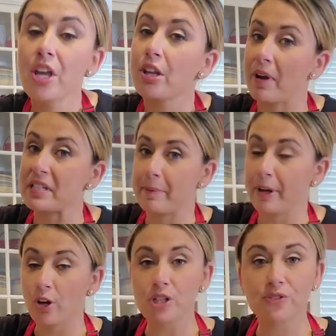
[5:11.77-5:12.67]
The recipe
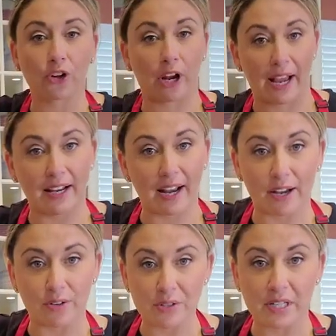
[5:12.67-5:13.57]
calls for 8
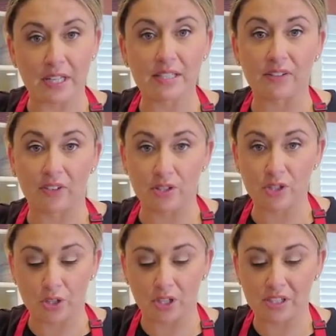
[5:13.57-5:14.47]
ounces of
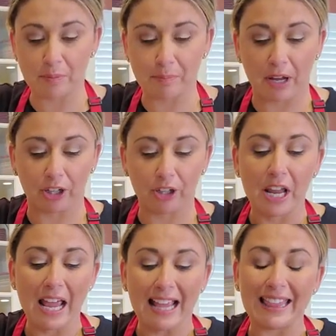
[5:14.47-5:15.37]
unsalted butter
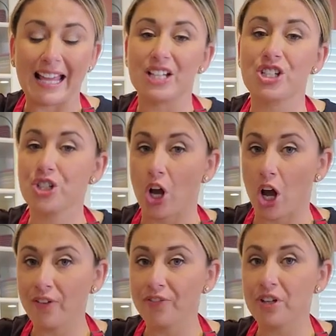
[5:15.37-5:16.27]
that is
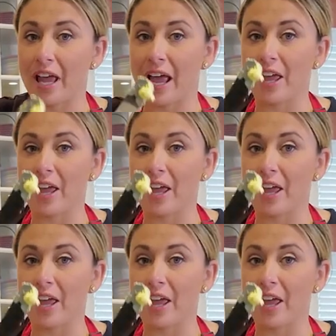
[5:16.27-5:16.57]
soft